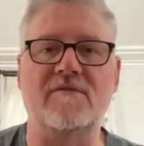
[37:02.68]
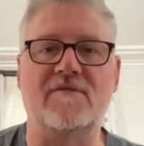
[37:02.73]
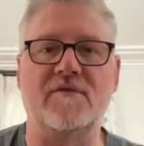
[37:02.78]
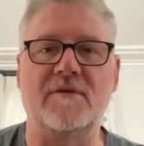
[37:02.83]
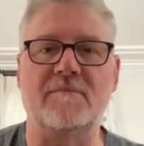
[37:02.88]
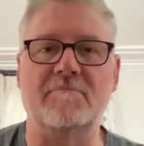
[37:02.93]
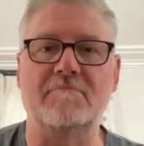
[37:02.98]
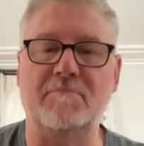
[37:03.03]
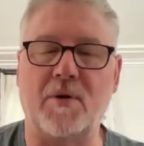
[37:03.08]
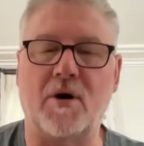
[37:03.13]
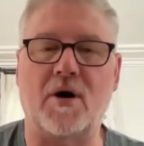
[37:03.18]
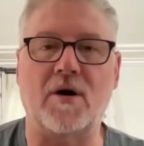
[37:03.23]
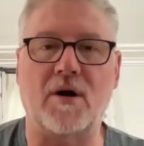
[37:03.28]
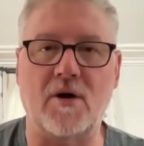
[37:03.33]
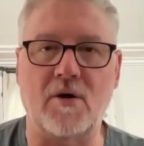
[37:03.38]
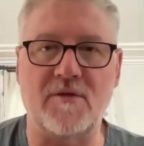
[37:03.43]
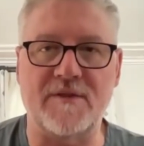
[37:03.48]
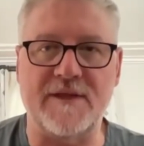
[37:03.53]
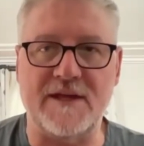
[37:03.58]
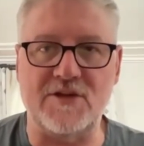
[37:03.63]
and
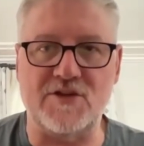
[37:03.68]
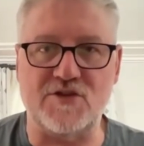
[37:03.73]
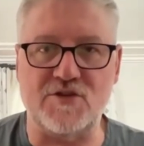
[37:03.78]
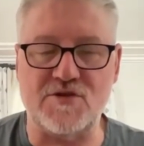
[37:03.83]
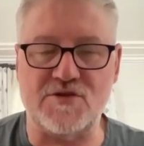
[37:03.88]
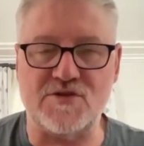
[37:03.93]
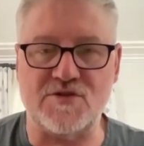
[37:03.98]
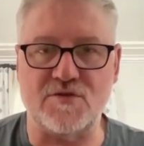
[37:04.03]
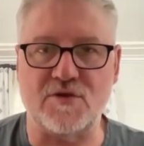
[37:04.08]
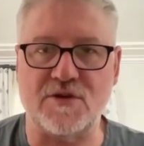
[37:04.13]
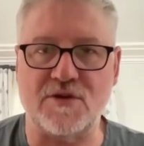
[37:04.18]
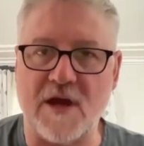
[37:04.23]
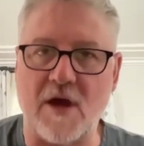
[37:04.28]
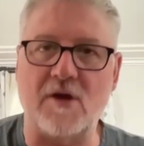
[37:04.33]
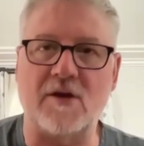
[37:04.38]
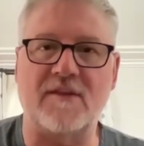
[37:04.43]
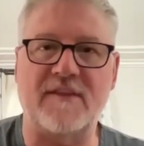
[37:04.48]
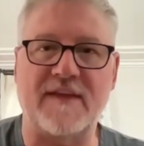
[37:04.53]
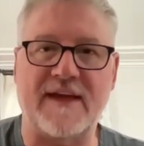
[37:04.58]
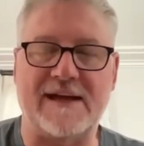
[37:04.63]
borrow their juice, or go
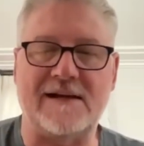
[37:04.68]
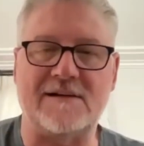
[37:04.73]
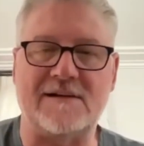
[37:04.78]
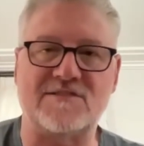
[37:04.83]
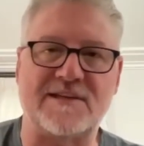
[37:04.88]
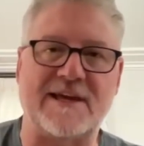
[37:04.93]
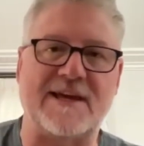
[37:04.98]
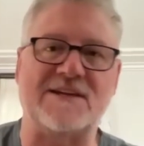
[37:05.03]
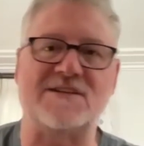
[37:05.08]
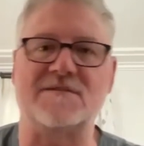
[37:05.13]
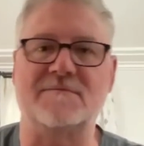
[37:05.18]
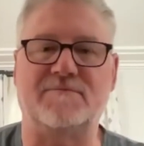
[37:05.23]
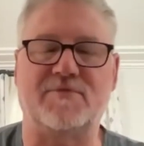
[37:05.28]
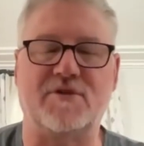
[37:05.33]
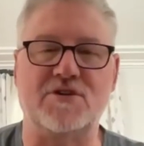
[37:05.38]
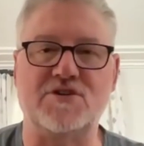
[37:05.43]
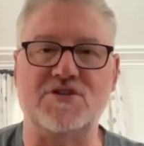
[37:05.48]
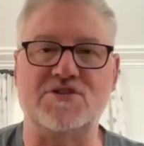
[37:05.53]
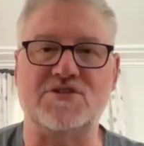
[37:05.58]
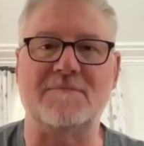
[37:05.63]
to their house, take some
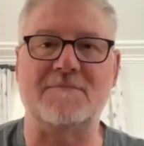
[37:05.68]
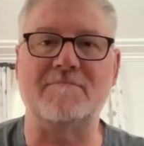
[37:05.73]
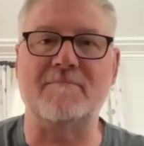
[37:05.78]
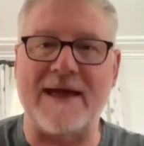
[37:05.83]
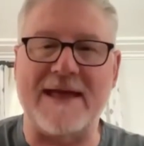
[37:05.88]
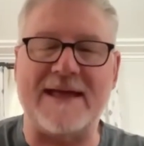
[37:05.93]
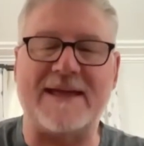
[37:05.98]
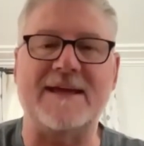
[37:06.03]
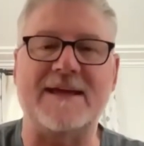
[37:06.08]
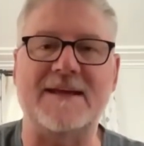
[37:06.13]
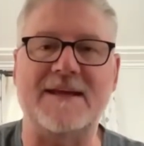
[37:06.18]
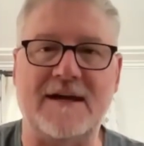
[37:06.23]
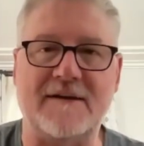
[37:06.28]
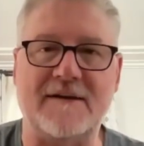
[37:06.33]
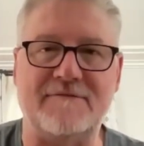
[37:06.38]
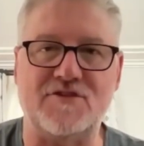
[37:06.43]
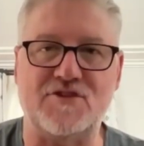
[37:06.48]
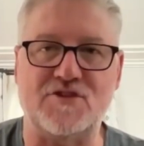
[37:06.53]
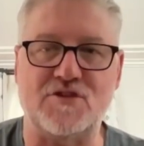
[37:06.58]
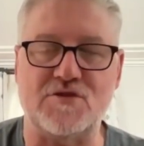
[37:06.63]
produce and make
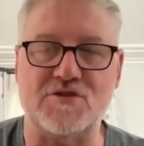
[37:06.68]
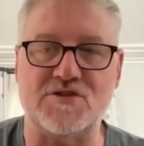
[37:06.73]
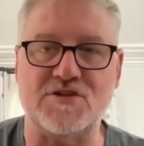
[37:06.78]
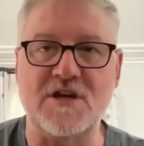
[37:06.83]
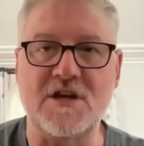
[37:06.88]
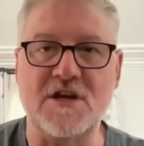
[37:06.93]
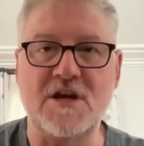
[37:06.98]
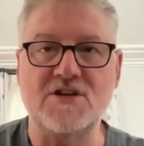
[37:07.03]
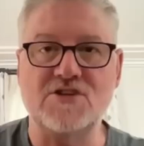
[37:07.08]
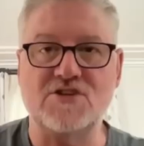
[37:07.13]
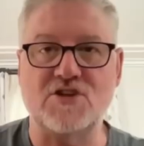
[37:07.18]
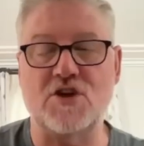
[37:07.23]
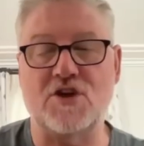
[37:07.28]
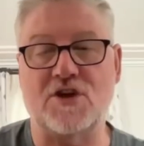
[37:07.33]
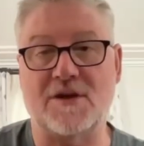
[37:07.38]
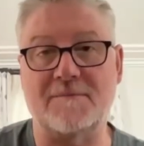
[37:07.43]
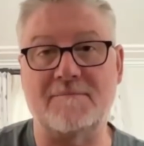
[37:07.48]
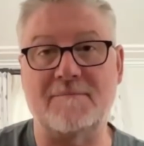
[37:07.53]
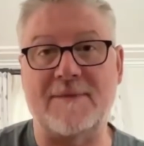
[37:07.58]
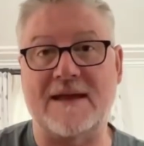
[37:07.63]
enough juice so you
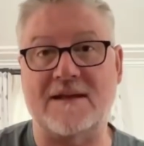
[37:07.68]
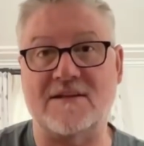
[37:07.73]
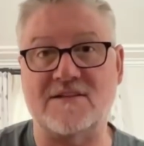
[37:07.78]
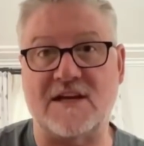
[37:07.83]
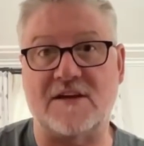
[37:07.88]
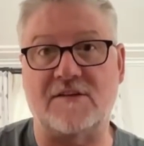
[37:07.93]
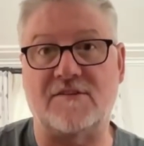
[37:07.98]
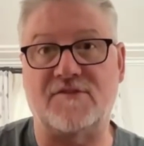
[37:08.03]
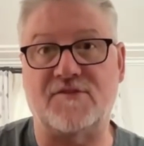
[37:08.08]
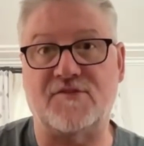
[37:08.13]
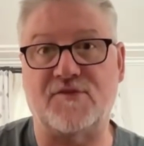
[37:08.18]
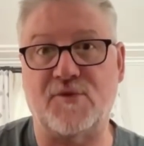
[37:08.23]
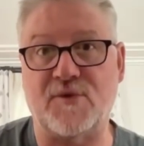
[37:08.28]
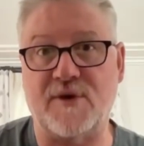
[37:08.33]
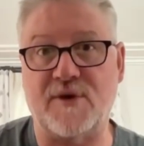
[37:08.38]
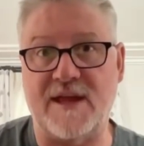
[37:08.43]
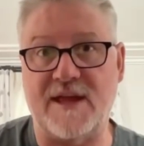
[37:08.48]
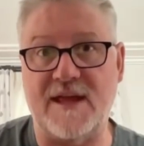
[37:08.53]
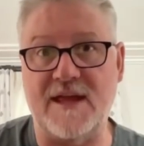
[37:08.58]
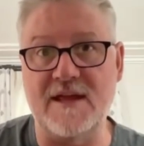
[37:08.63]
can make, say,
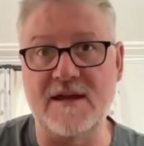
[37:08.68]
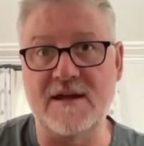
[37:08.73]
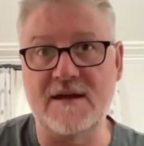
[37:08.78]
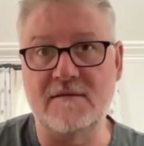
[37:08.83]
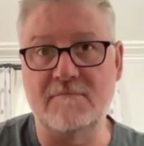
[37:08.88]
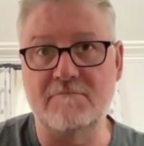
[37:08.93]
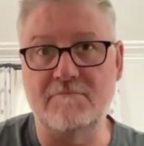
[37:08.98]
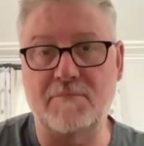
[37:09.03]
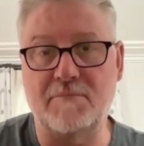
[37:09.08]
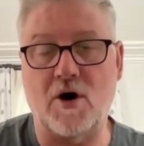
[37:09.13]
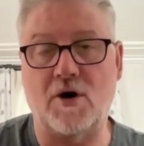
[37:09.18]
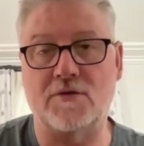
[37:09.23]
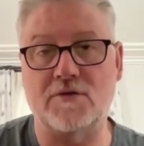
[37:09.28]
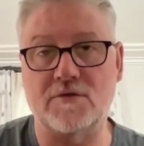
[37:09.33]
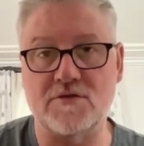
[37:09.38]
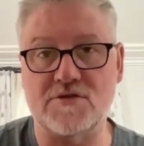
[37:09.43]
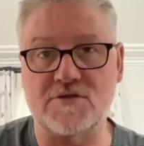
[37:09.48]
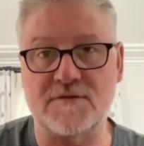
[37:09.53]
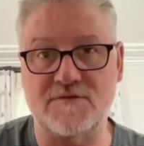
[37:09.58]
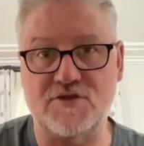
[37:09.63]
3
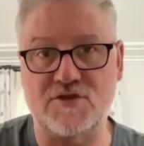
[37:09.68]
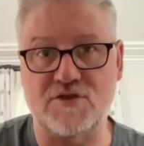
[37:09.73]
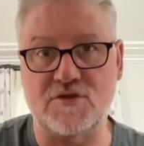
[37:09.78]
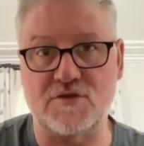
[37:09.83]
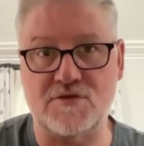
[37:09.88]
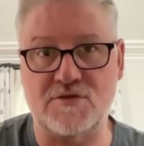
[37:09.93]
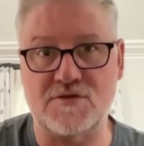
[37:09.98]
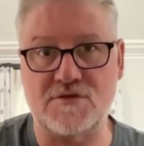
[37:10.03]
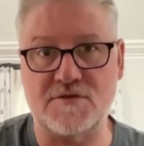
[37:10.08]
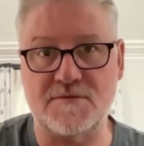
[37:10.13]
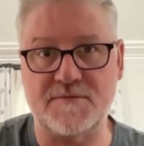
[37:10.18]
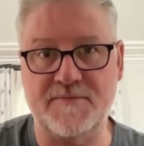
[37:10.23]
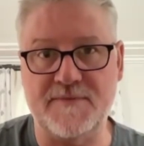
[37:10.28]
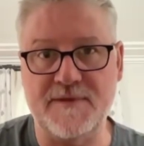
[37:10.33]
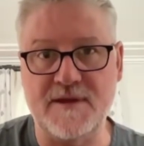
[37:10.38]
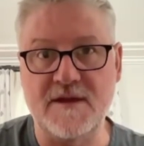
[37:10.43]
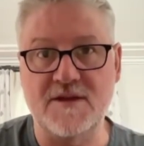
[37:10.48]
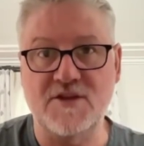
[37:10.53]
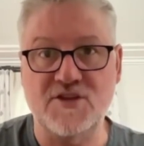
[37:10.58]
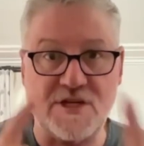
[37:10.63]
bottles of juice
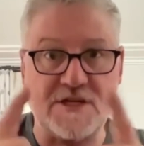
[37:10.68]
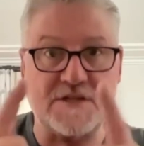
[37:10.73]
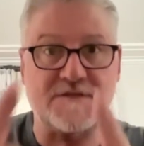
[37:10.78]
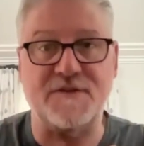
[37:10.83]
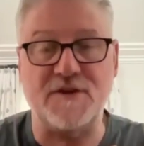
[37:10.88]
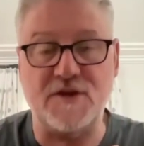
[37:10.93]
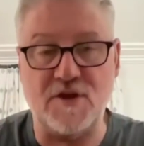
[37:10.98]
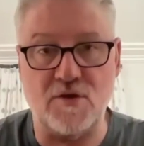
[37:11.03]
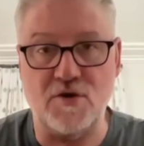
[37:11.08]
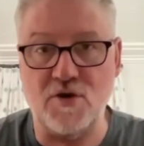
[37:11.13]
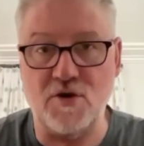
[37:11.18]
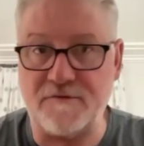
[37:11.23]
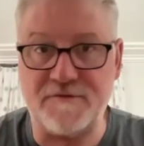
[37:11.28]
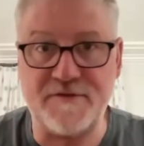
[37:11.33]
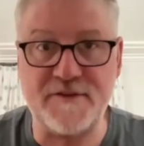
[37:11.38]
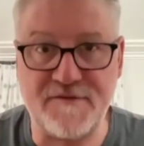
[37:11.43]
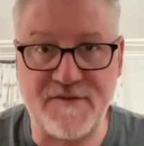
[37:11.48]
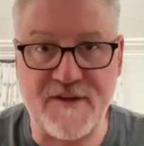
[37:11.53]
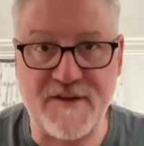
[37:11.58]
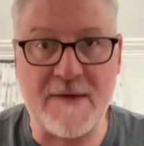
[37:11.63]
just for you, not
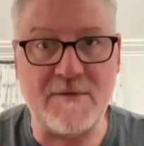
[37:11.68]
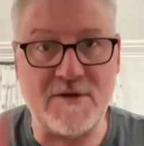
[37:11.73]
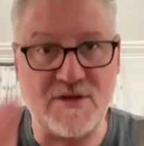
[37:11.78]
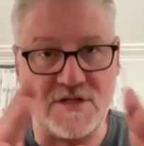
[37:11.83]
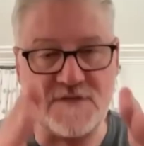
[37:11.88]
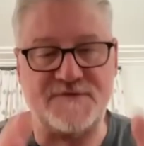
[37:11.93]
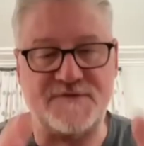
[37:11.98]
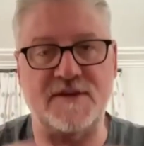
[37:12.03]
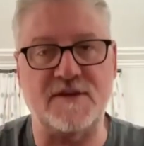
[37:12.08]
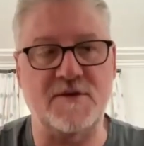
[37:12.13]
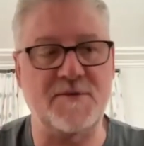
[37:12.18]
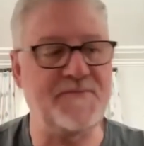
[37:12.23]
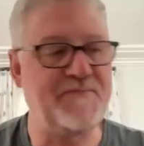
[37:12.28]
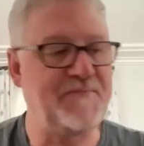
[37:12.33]
for the family, just for you.